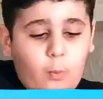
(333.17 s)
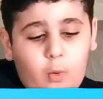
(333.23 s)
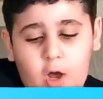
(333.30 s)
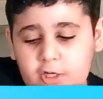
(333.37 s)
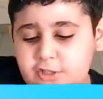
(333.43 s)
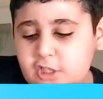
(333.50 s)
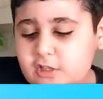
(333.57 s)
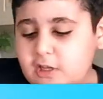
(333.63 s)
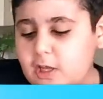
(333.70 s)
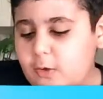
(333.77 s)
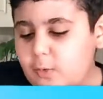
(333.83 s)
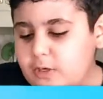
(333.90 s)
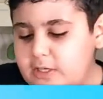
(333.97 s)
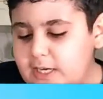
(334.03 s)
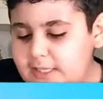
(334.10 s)
what the washing
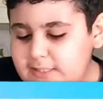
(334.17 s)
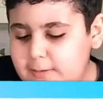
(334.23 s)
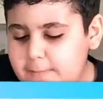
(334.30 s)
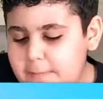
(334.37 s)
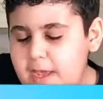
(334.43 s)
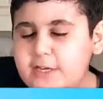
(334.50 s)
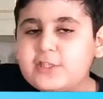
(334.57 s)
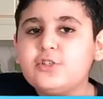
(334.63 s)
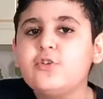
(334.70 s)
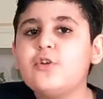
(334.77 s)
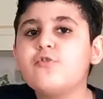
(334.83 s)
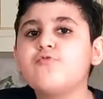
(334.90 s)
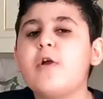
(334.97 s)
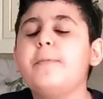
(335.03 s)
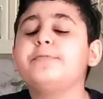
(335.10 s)
liquid does, it makes
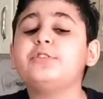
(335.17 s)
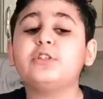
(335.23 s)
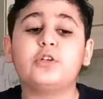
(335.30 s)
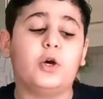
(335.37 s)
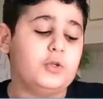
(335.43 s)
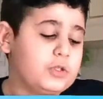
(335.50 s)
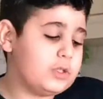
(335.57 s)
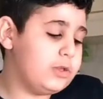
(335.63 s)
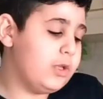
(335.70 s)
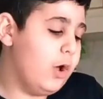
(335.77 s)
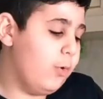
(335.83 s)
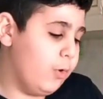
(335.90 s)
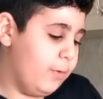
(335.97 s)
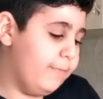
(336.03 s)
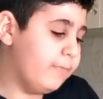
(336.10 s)
your eruption go
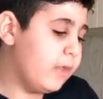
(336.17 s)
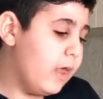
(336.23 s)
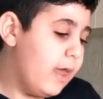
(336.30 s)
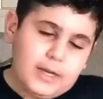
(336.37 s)
slower.